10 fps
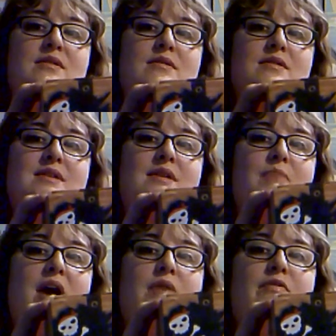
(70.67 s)
there's a
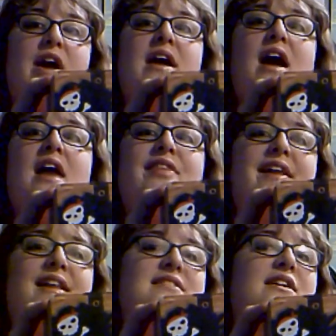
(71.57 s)
pirate flag. They
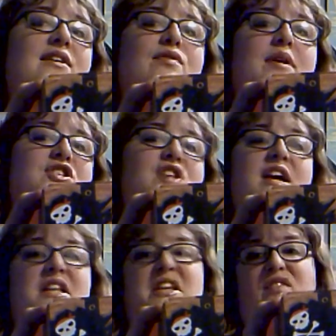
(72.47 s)
that's like it's like Jake
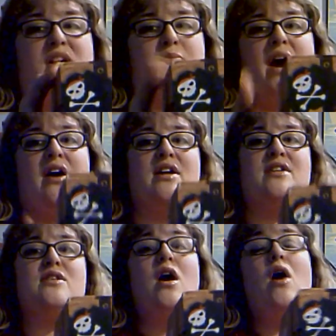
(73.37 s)
and the Neverland Pirates,
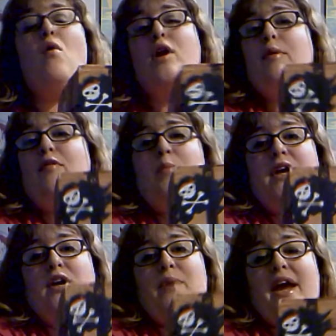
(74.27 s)
or it could
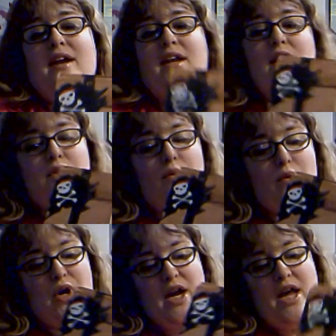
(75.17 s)
be from Peter Pan, either
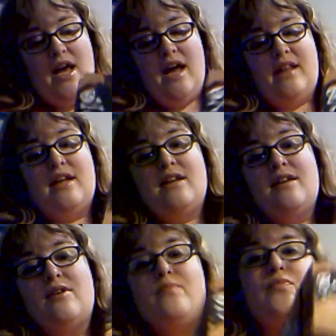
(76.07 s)
or. And then
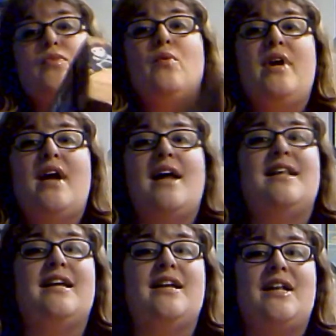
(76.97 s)
we got the
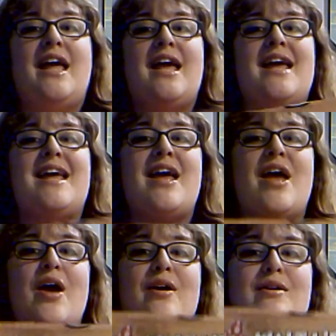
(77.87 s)
little
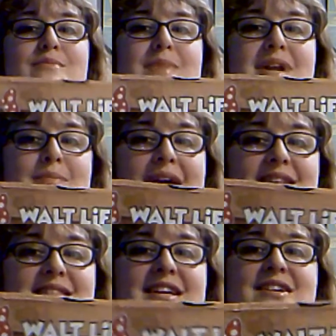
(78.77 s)
Minnie
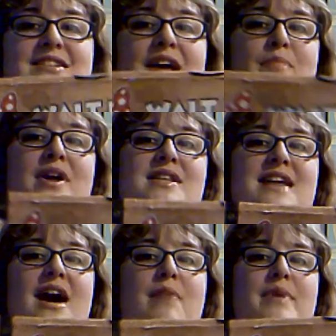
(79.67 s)
Mouse ears up on
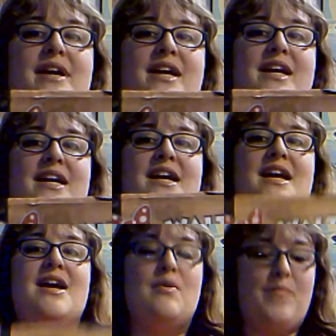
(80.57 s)
top here.
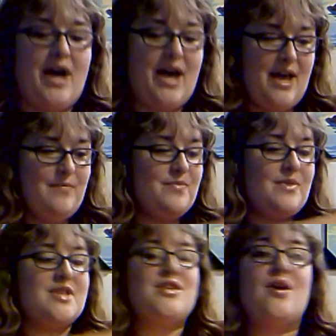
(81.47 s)
But
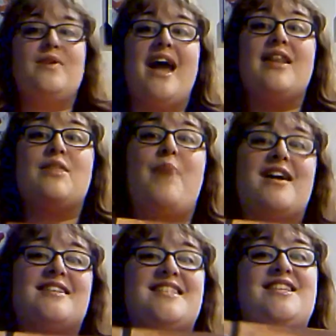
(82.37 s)
so yeah, the
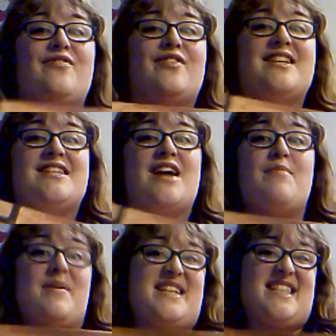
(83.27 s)
box is different this time,
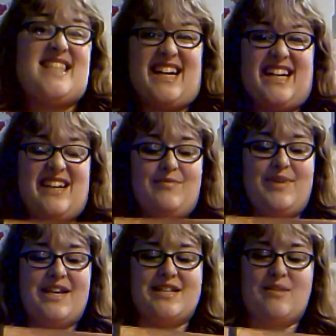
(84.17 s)
and I'm excited
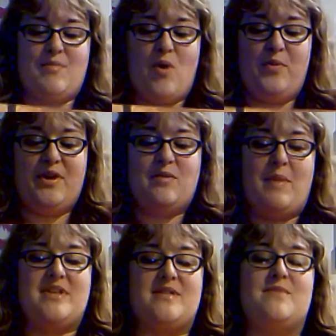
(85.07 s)
because I'm hoping there
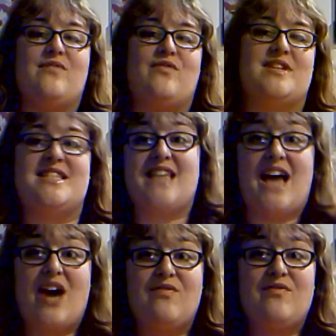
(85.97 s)
might be some different
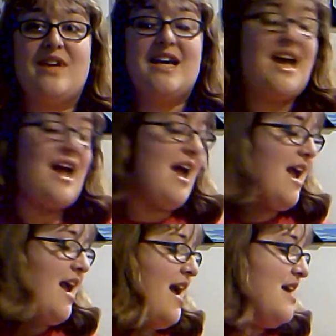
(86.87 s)
stuff.
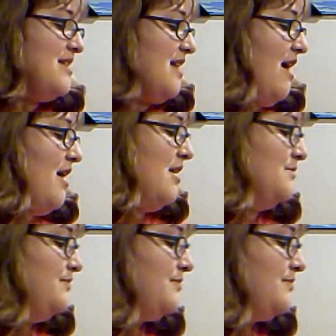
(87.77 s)
And um,